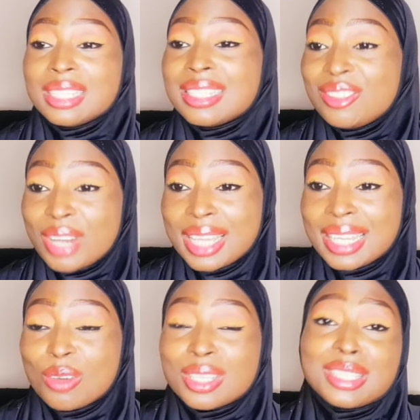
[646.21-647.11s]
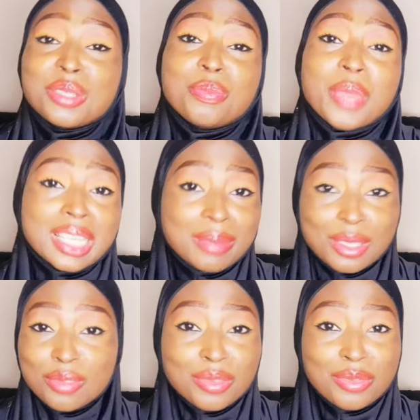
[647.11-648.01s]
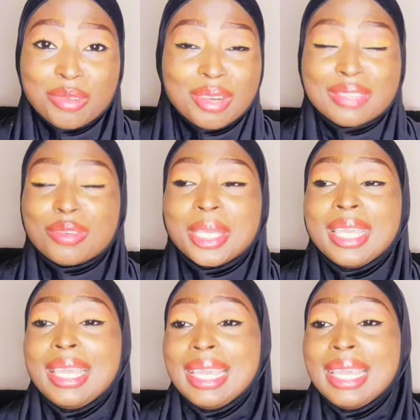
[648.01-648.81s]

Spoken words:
The dry down is the best part of the fragrance for me.